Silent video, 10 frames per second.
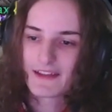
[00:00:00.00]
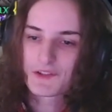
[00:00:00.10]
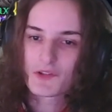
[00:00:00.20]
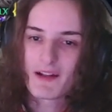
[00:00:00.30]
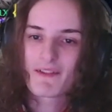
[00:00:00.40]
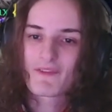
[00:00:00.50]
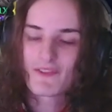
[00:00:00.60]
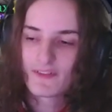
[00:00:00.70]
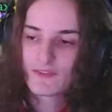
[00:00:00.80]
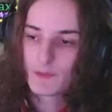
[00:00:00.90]
extra
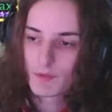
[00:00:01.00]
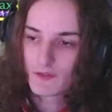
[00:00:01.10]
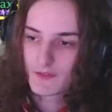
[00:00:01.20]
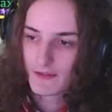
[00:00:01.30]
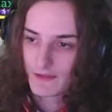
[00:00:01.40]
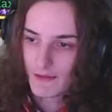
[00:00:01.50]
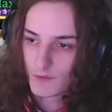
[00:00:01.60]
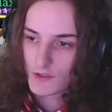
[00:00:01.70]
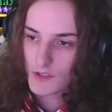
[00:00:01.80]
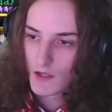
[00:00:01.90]
50%
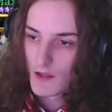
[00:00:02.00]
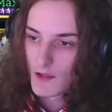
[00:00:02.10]
damage.